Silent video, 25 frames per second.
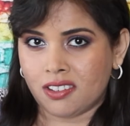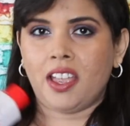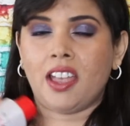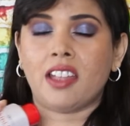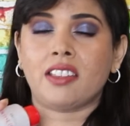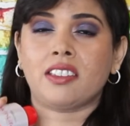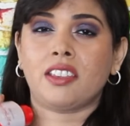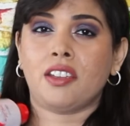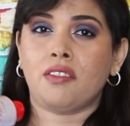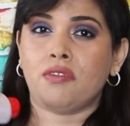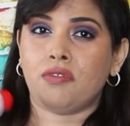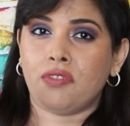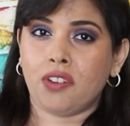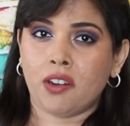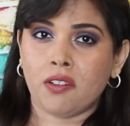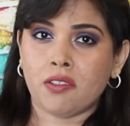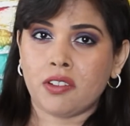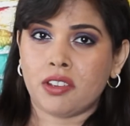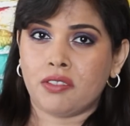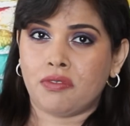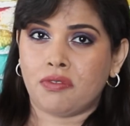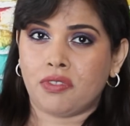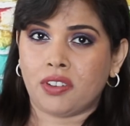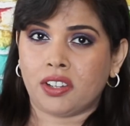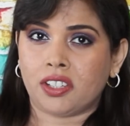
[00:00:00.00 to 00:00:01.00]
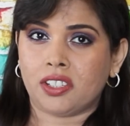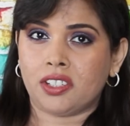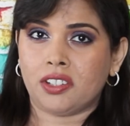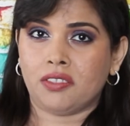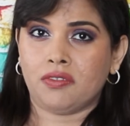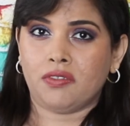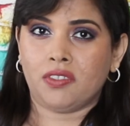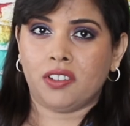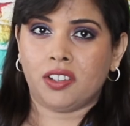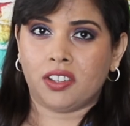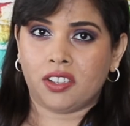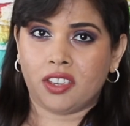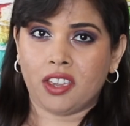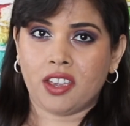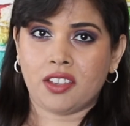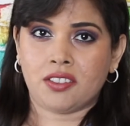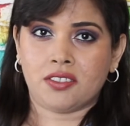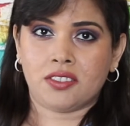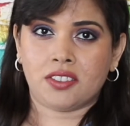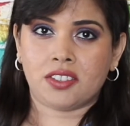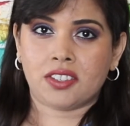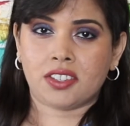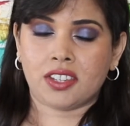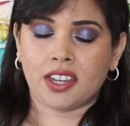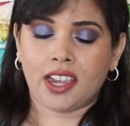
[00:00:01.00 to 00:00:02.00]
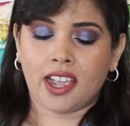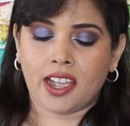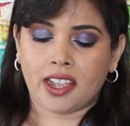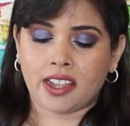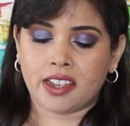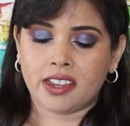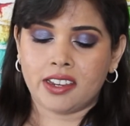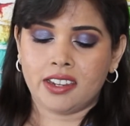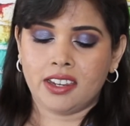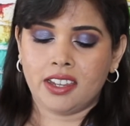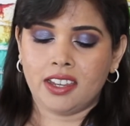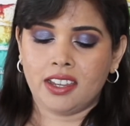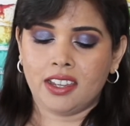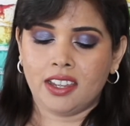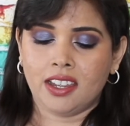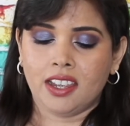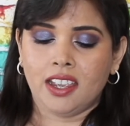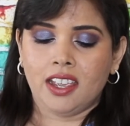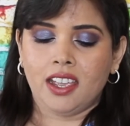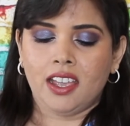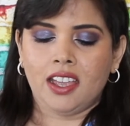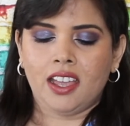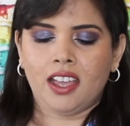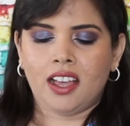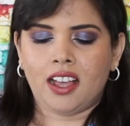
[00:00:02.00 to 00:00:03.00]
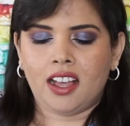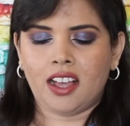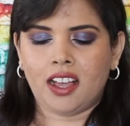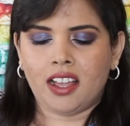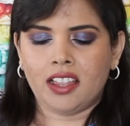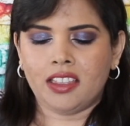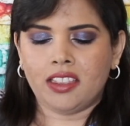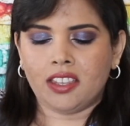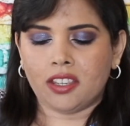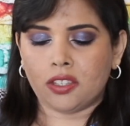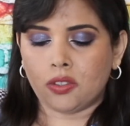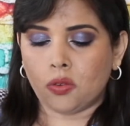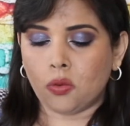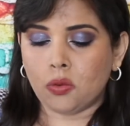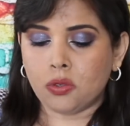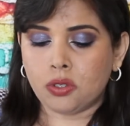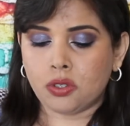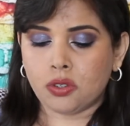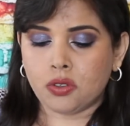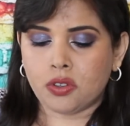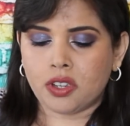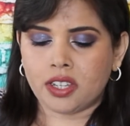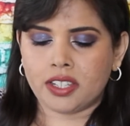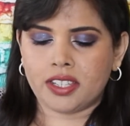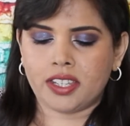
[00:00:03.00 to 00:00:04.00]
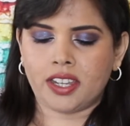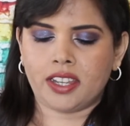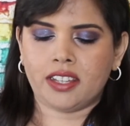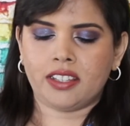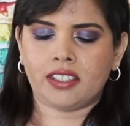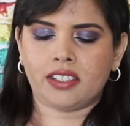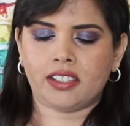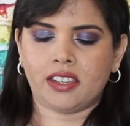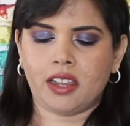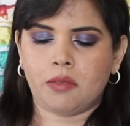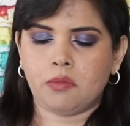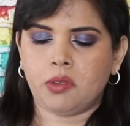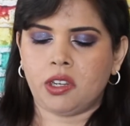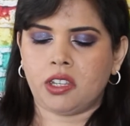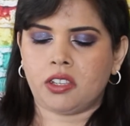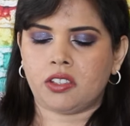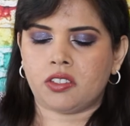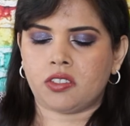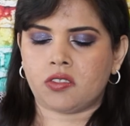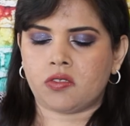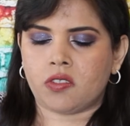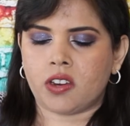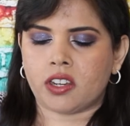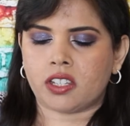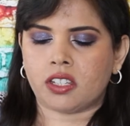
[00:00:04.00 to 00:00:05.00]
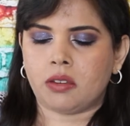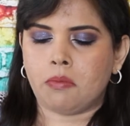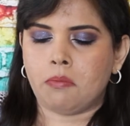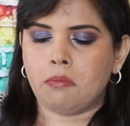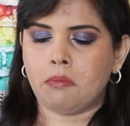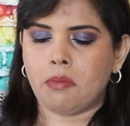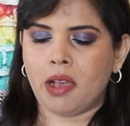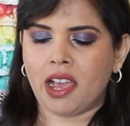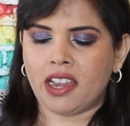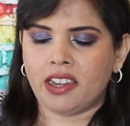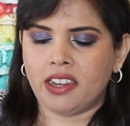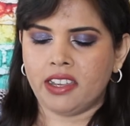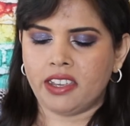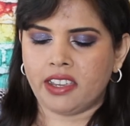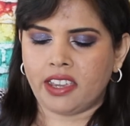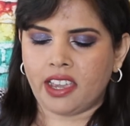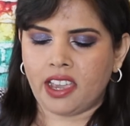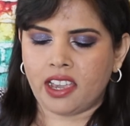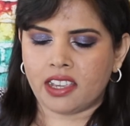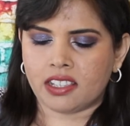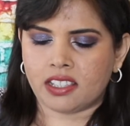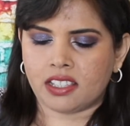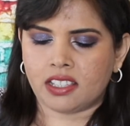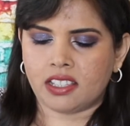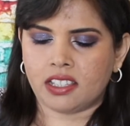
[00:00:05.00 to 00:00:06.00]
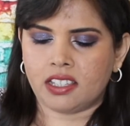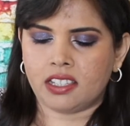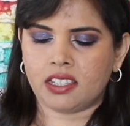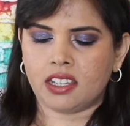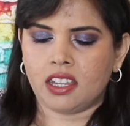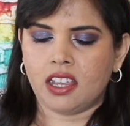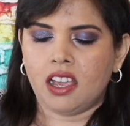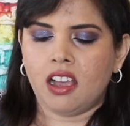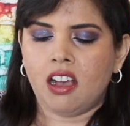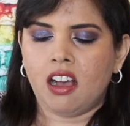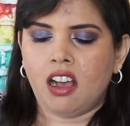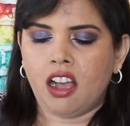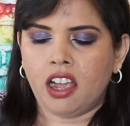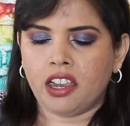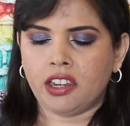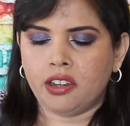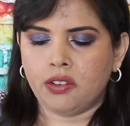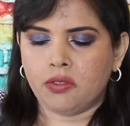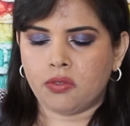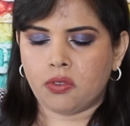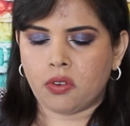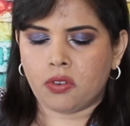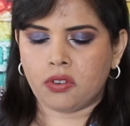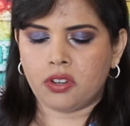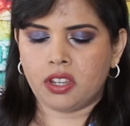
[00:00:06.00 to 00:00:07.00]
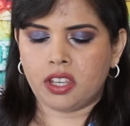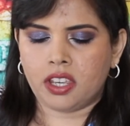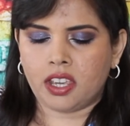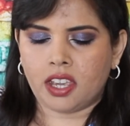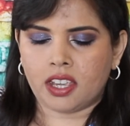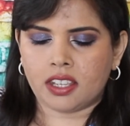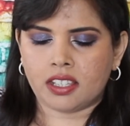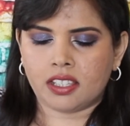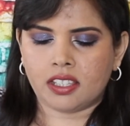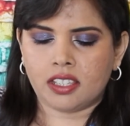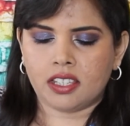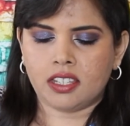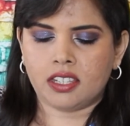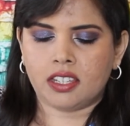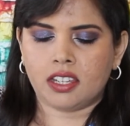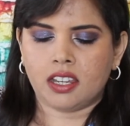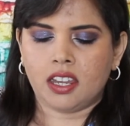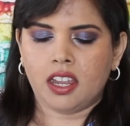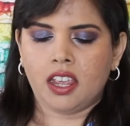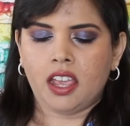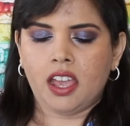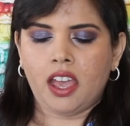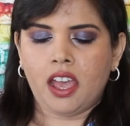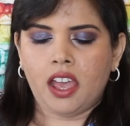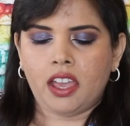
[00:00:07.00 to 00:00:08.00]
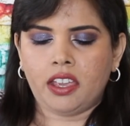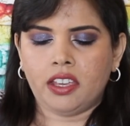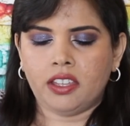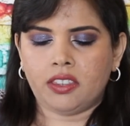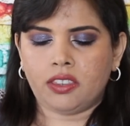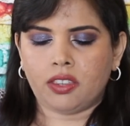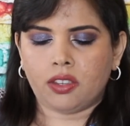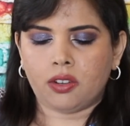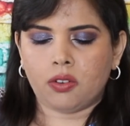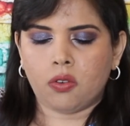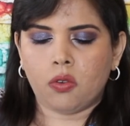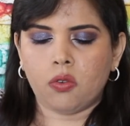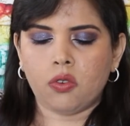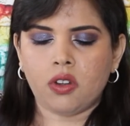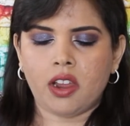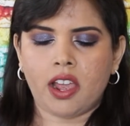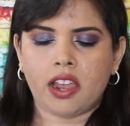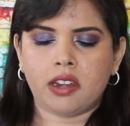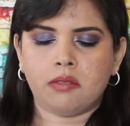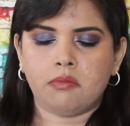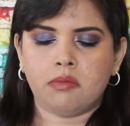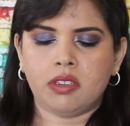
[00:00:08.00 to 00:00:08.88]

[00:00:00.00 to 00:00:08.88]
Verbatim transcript: and they're very effective against acne. This also contains lemon extract, malic acid, hyaluronic acid, ethanol and